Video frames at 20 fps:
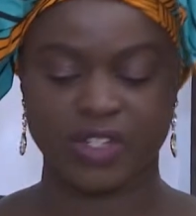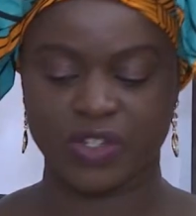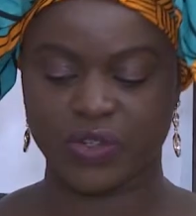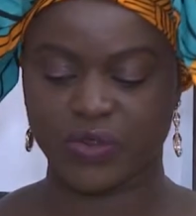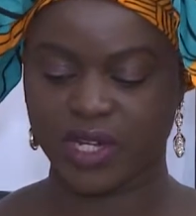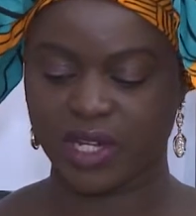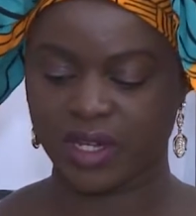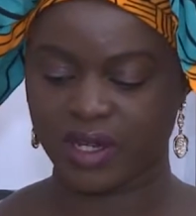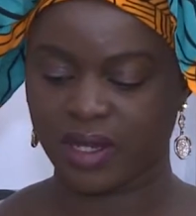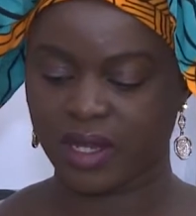
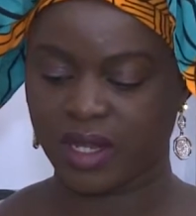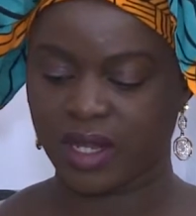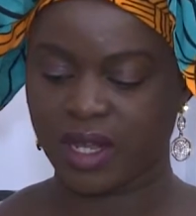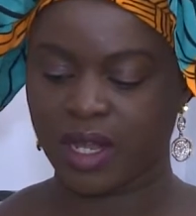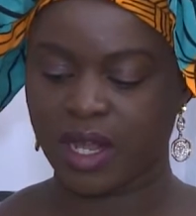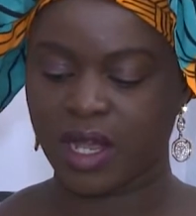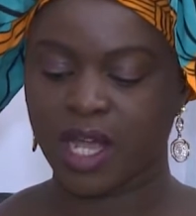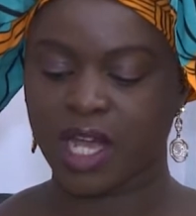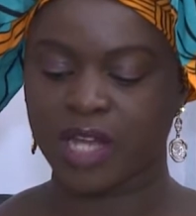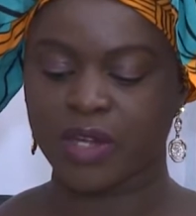country
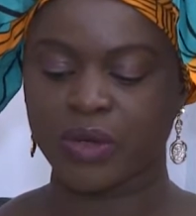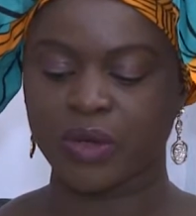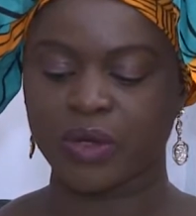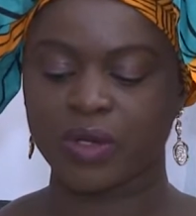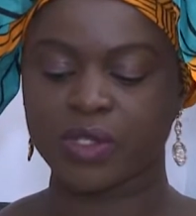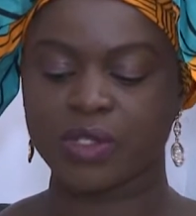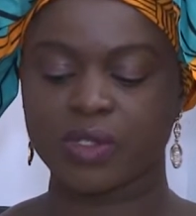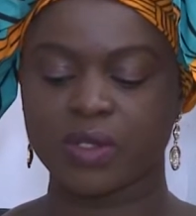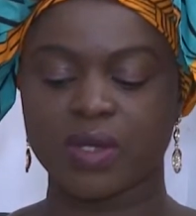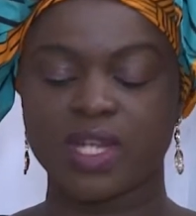and
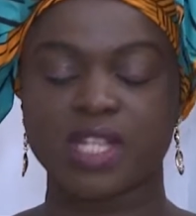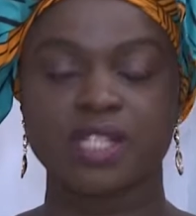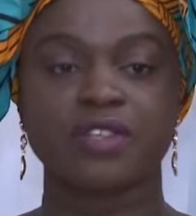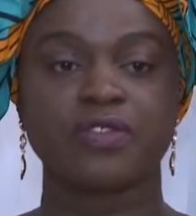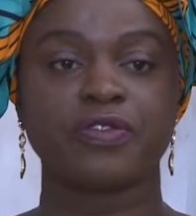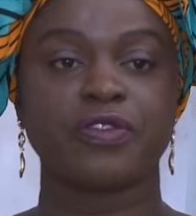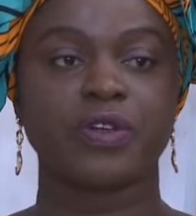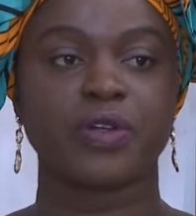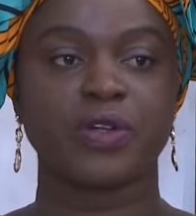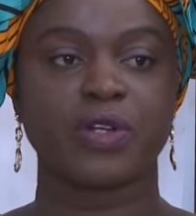also
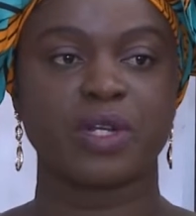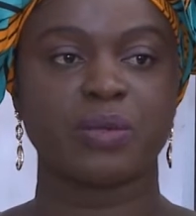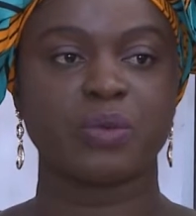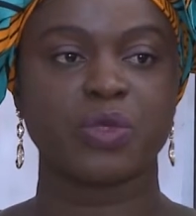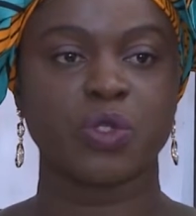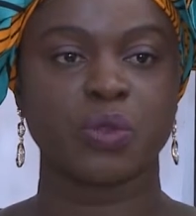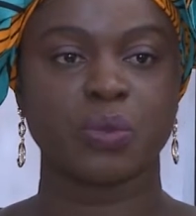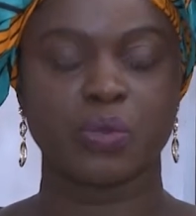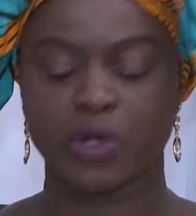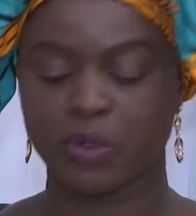as a
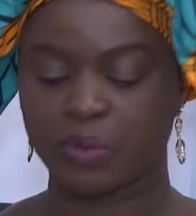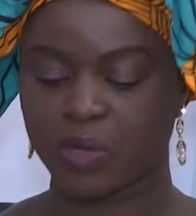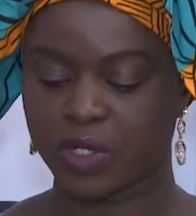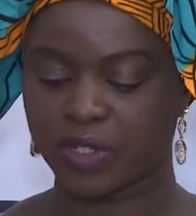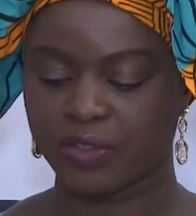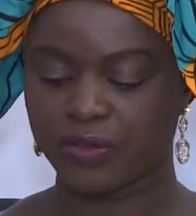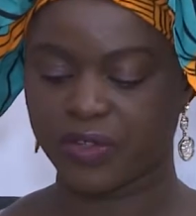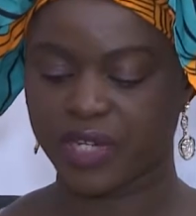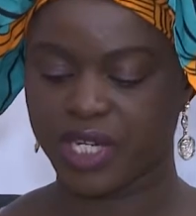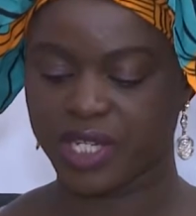forum to
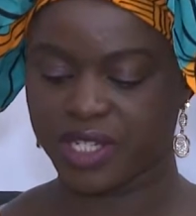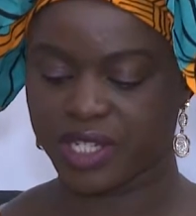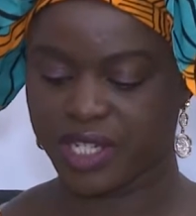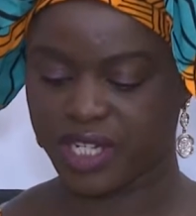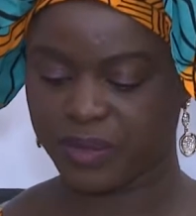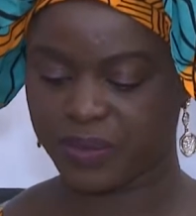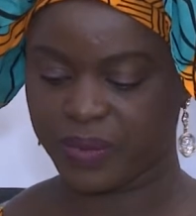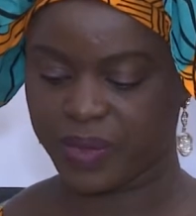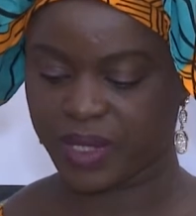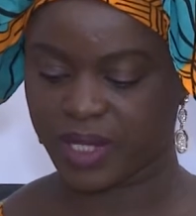promote
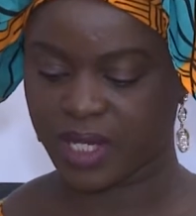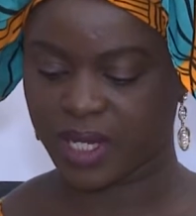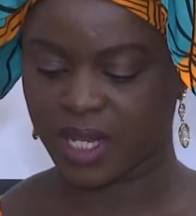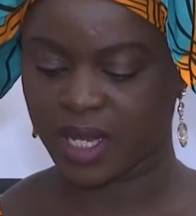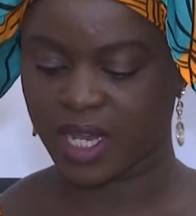friendship